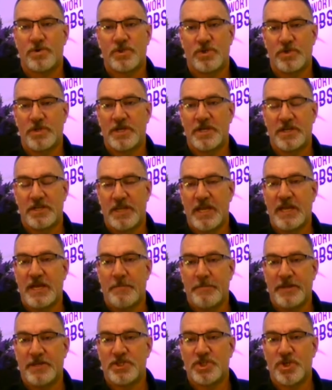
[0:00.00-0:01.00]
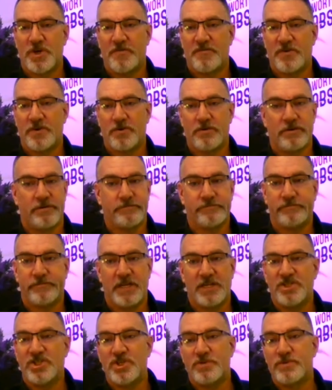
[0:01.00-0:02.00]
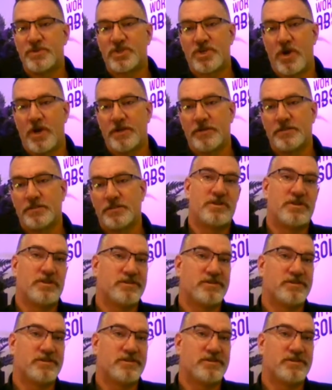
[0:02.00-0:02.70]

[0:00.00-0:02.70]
so they could take a picture of her, and then she was gone.